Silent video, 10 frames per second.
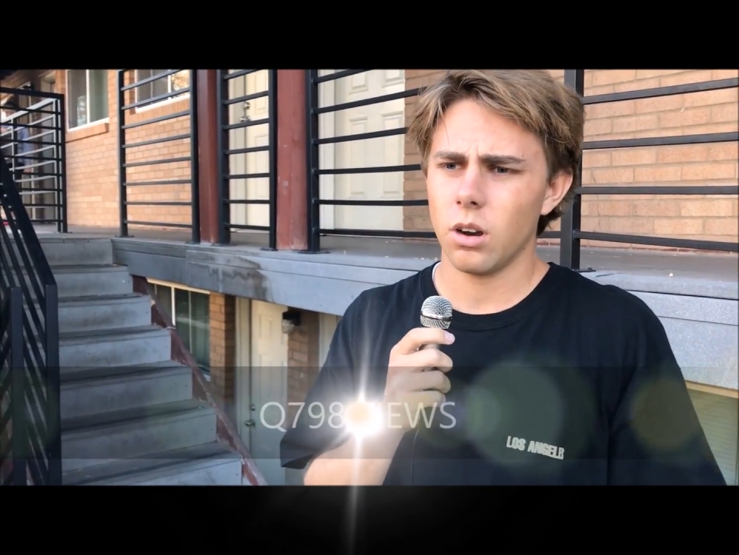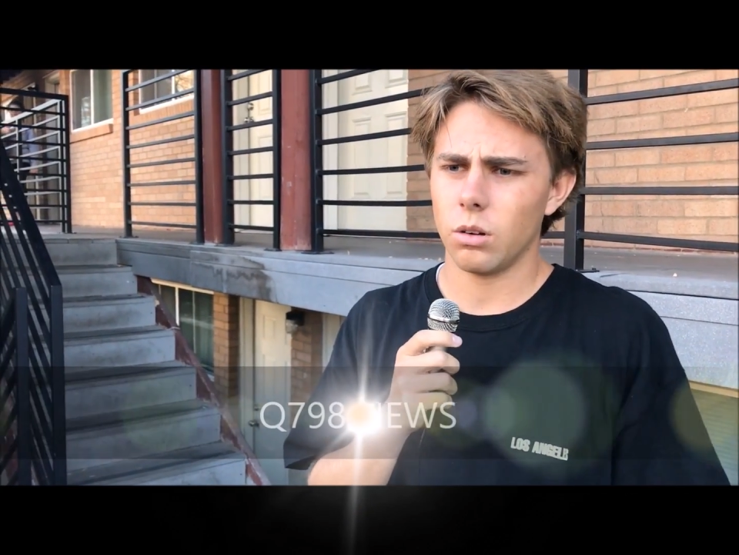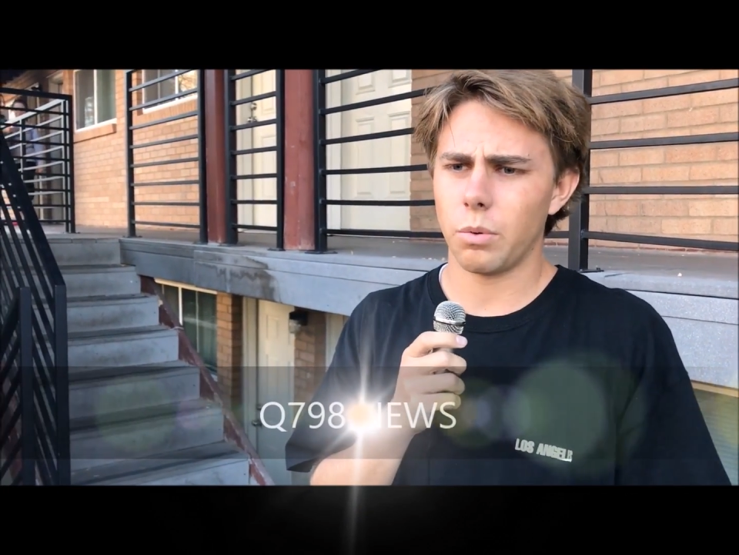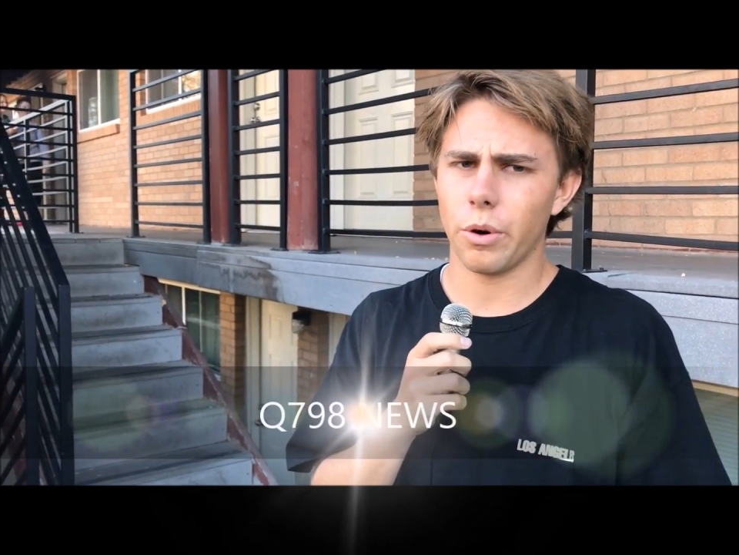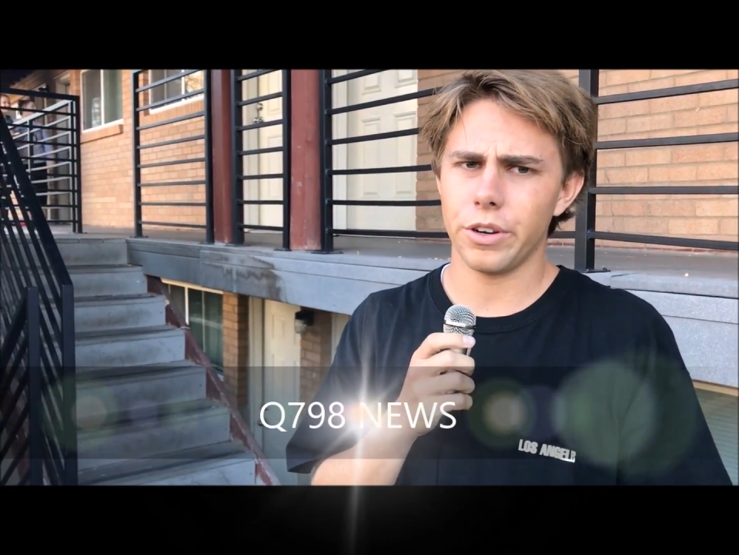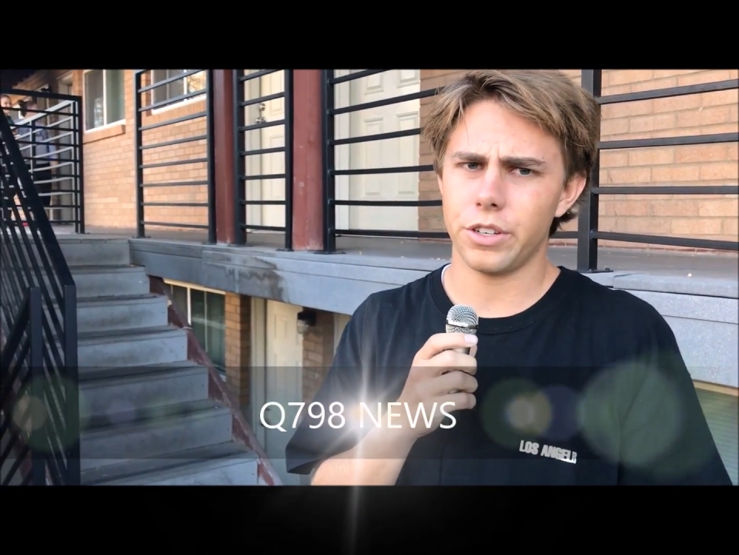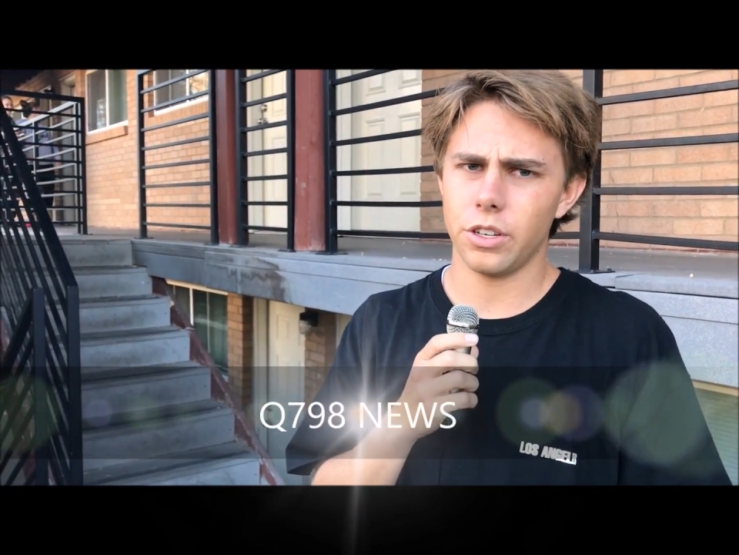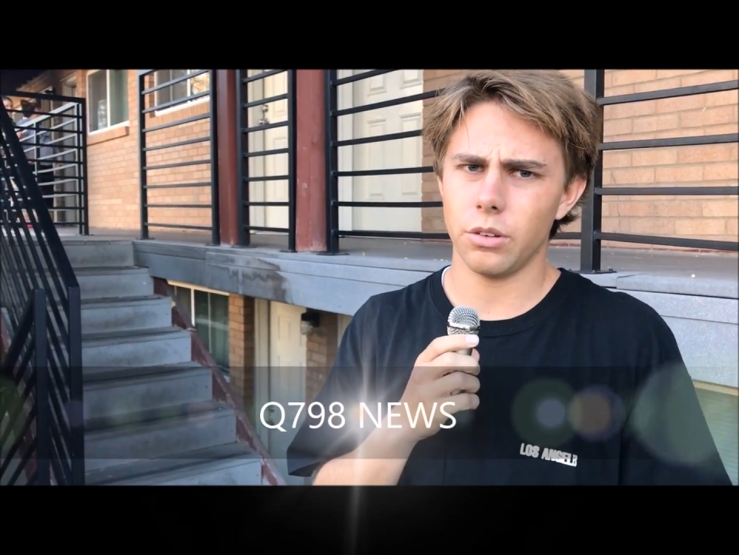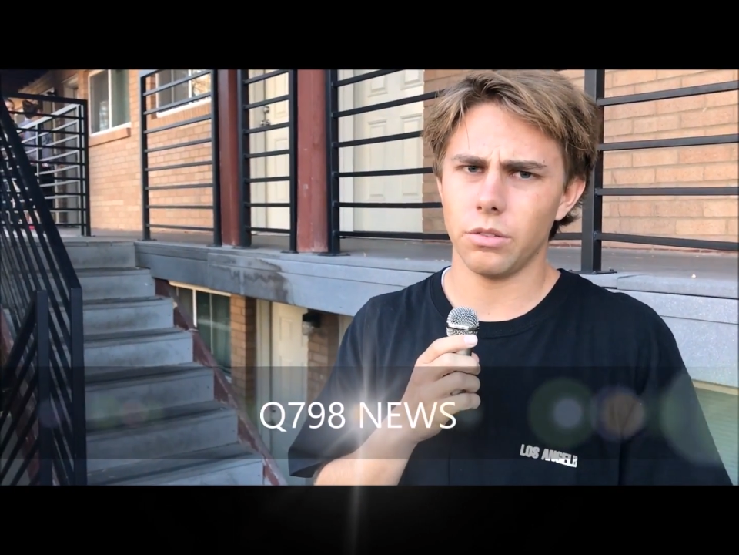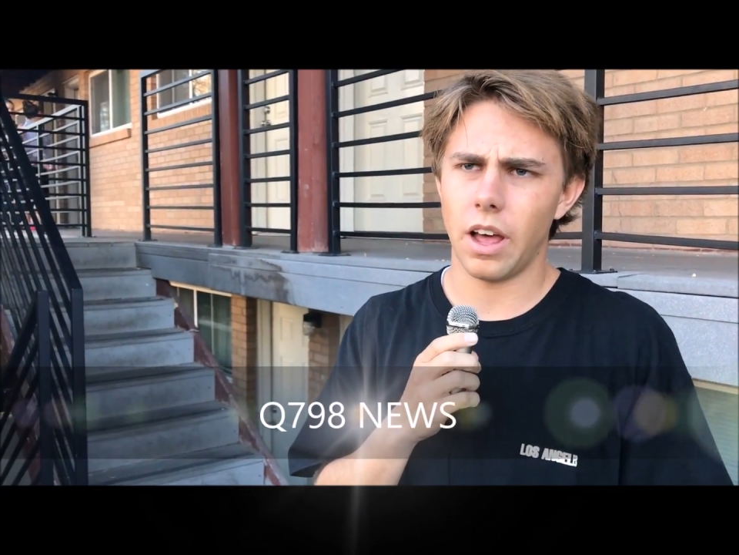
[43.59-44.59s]
reporting to
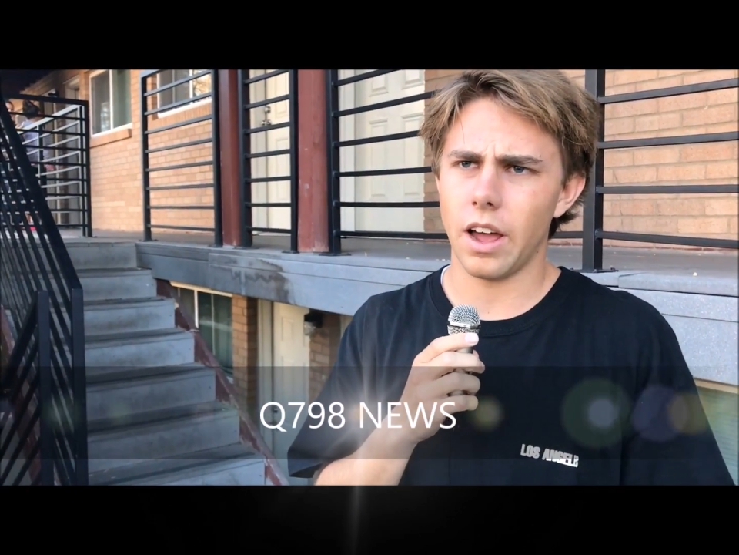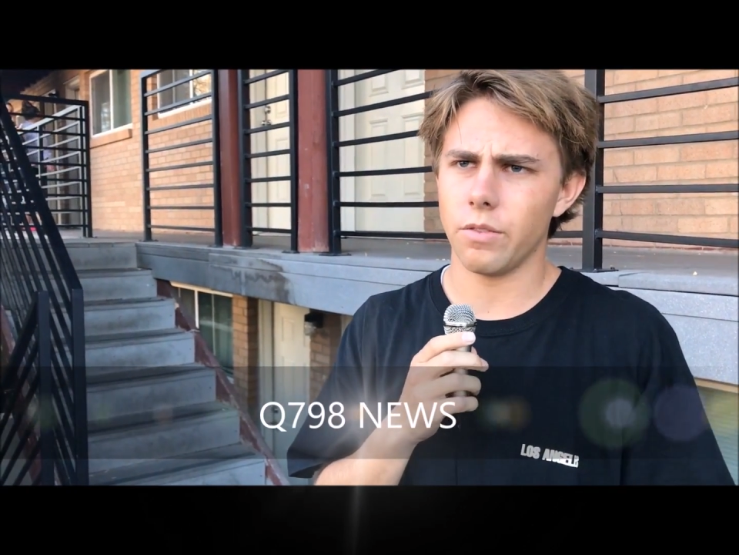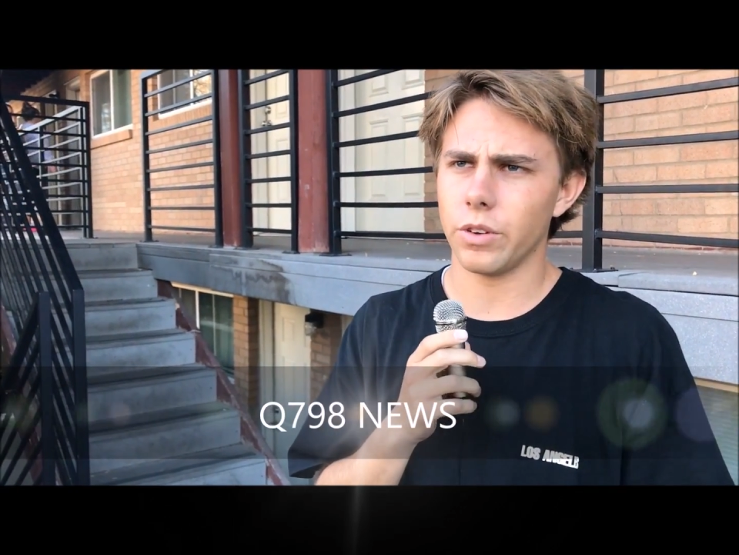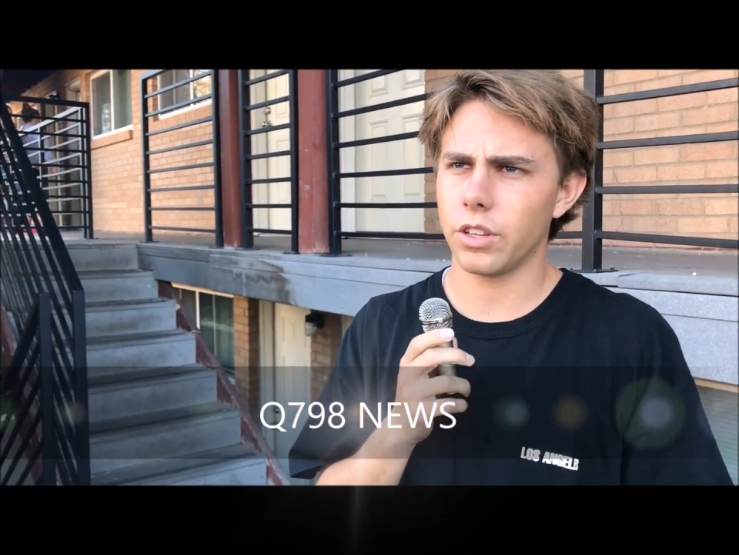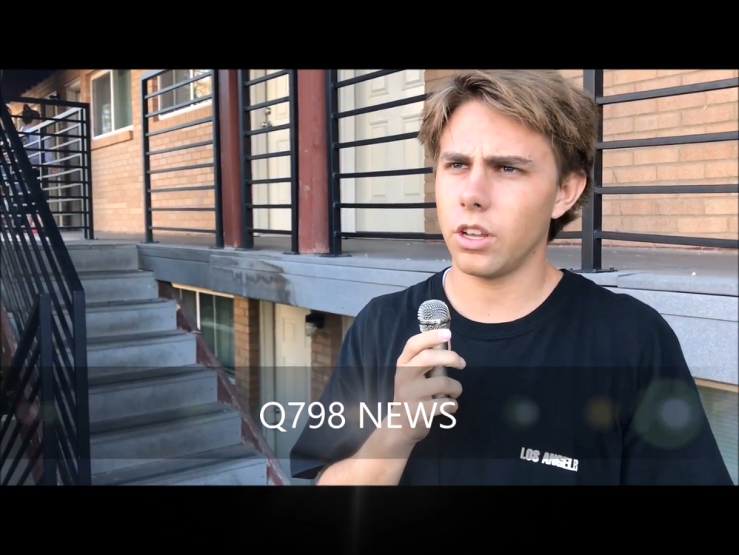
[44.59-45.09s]
you live with